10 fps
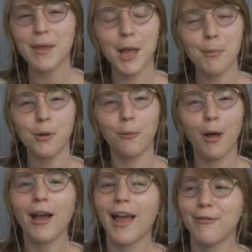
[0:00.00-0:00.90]
being able to
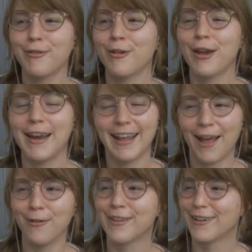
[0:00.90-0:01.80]
walk after an
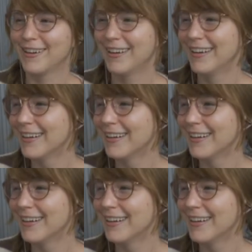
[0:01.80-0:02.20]
encounter.